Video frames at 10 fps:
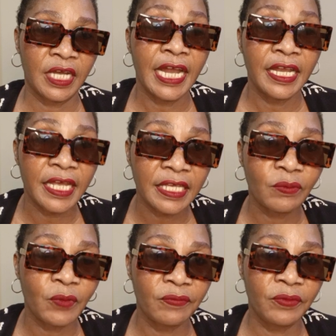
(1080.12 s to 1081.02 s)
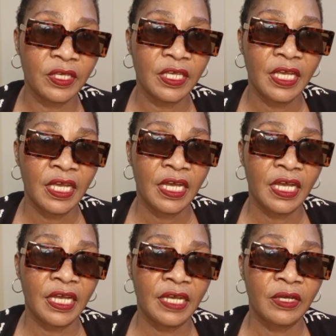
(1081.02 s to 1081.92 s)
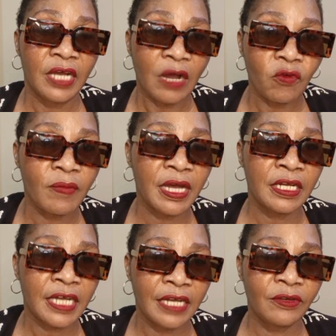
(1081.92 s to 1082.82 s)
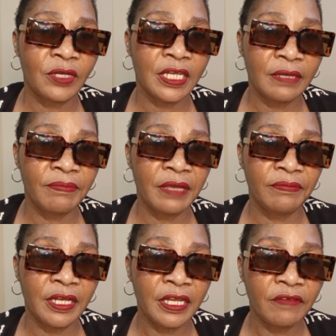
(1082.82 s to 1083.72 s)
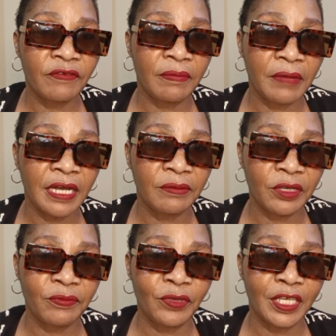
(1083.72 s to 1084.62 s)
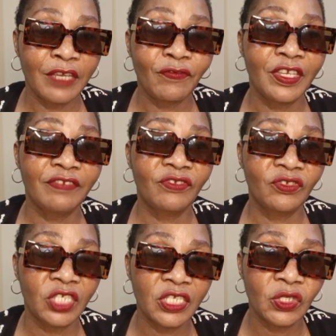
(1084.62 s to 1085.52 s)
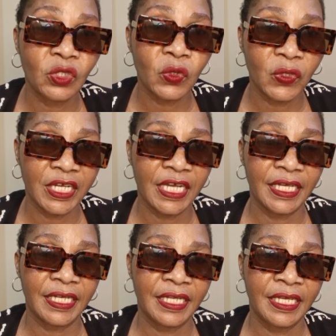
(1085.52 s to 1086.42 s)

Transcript: unless maybe a woman can only maybe leave a man maybe if she's so tired.